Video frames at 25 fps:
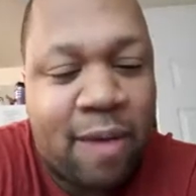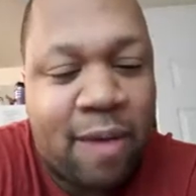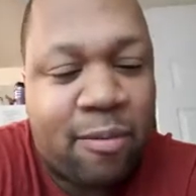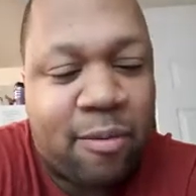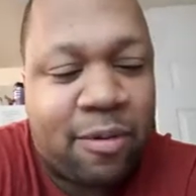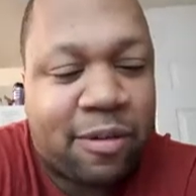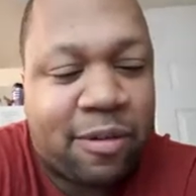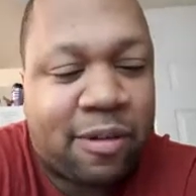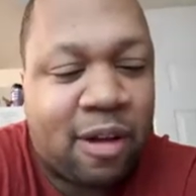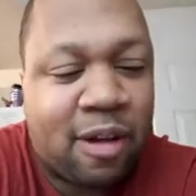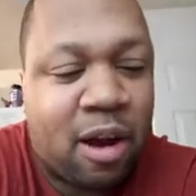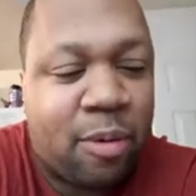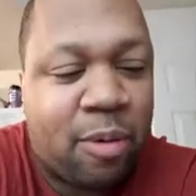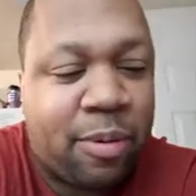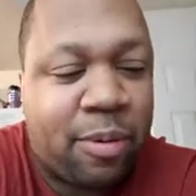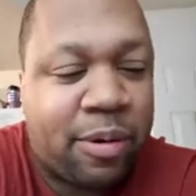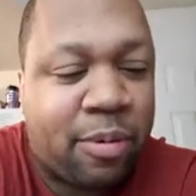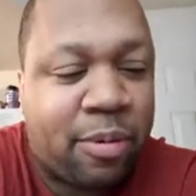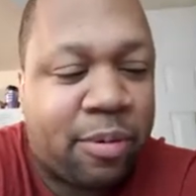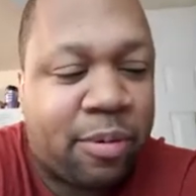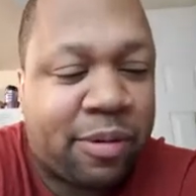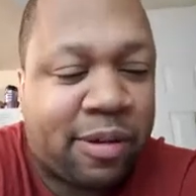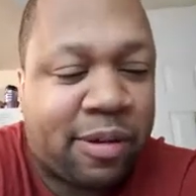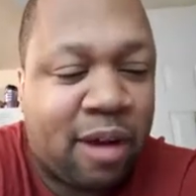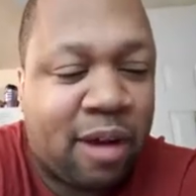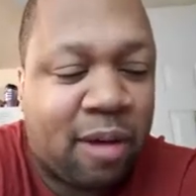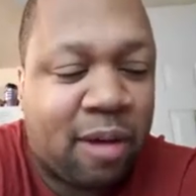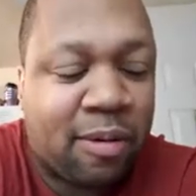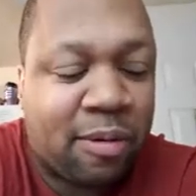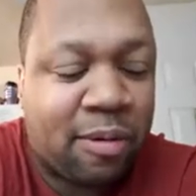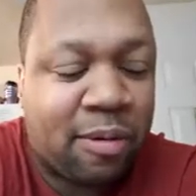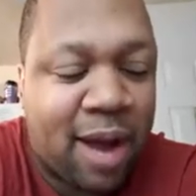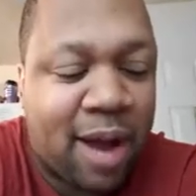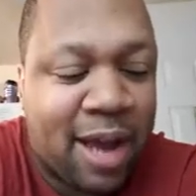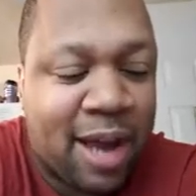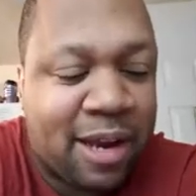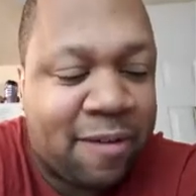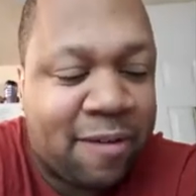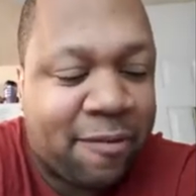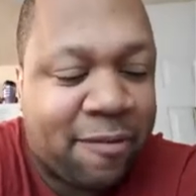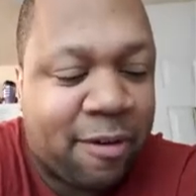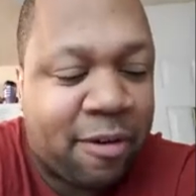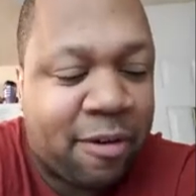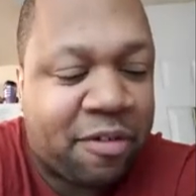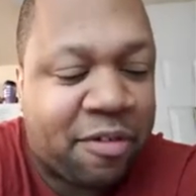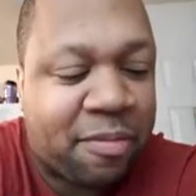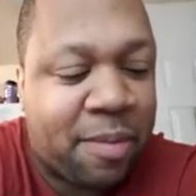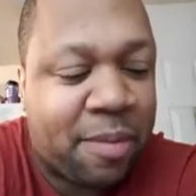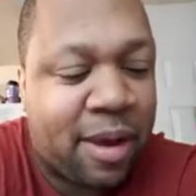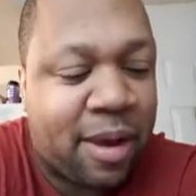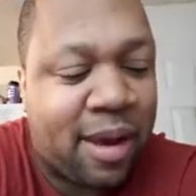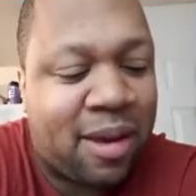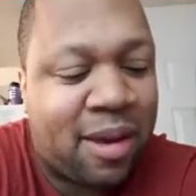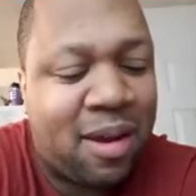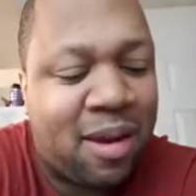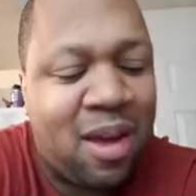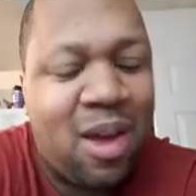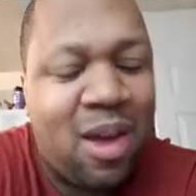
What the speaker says: We'll start with Rodney first, man.